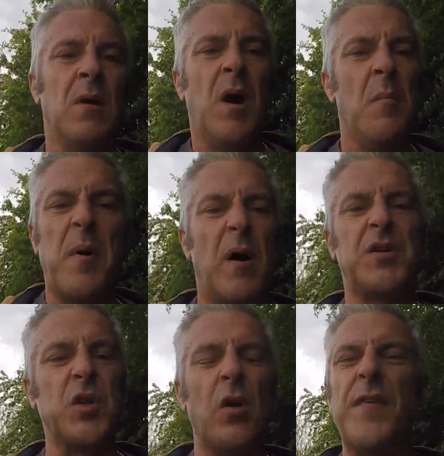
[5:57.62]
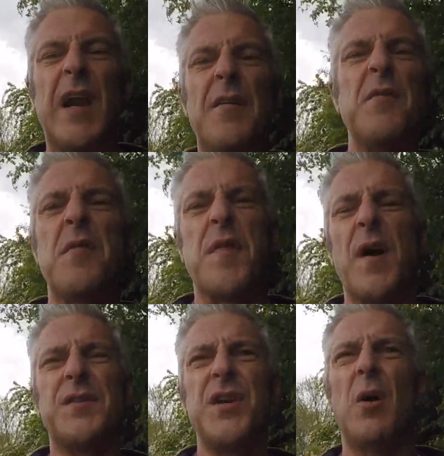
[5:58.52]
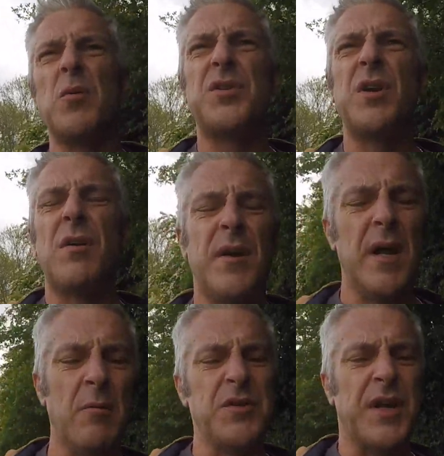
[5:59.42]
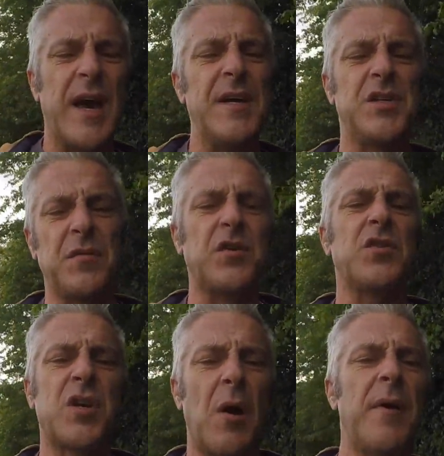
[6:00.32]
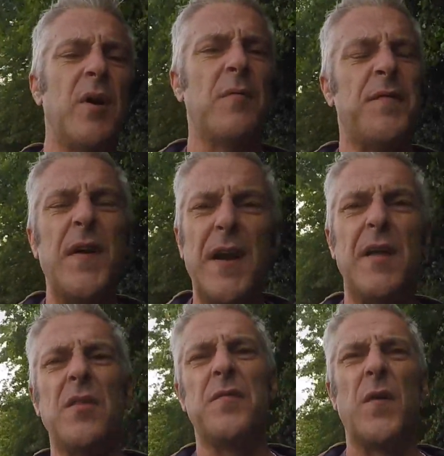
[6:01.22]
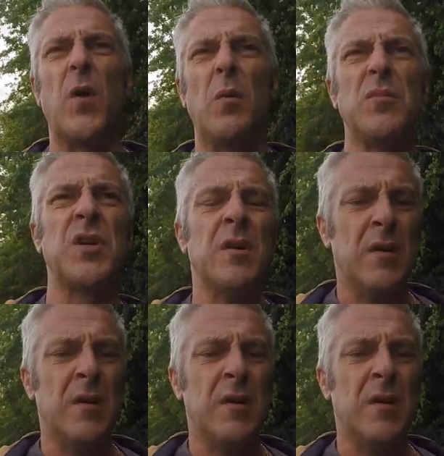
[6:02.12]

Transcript: and by sort of 11:30 I was done. It was a case of just going up, filling in the forms,